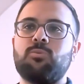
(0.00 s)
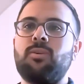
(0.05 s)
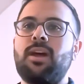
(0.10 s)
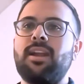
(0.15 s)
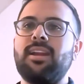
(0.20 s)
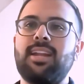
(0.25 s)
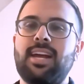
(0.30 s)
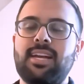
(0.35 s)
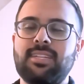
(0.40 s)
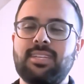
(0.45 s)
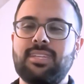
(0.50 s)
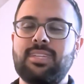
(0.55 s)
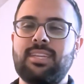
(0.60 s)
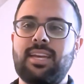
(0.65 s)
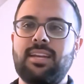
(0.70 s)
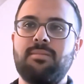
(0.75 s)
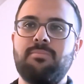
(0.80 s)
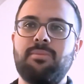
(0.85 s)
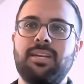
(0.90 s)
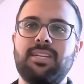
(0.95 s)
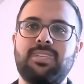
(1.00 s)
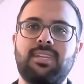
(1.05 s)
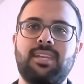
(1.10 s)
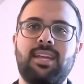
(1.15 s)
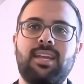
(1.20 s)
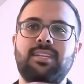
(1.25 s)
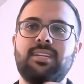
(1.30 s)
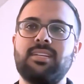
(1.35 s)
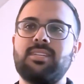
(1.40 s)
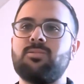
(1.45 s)
Reddit has its database
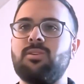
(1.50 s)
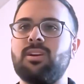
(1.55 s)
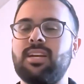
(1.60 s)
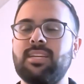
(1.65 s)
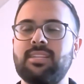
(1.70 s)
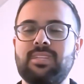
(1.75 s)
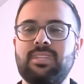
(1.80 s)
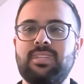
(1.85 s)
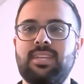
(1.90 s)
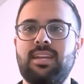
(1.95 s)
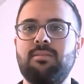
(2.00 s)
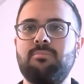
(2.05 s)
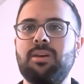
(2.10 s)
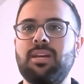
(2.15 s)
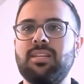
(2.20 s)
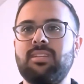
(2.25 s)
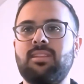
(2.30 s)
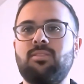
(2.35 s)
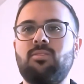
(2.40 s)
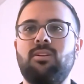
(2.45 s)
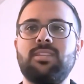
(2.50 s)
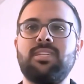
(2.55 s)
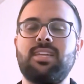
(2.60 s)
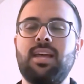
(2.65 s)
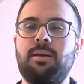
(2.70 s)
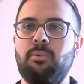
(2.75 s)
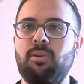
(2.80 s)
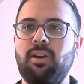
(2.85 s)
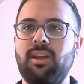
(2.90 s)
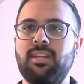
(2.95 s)
today, Discord has its database, and they're all
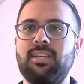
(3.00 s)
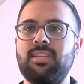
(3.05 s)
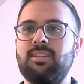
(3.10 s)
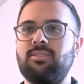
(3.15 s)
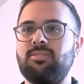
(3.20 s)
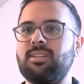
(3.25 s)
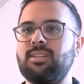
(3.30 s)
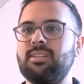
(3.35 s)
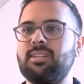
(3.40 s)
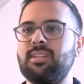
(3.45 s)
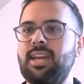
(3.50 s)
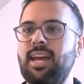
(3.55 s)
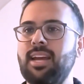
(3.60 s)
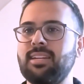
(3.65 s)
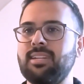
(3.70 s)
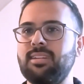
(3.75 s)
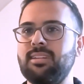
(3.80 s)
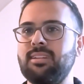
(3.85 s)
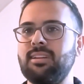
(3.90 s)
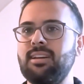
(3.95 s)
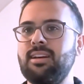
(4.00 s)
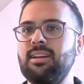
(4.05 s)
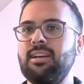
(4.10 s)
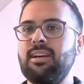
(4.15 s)
separated and they're disconnected.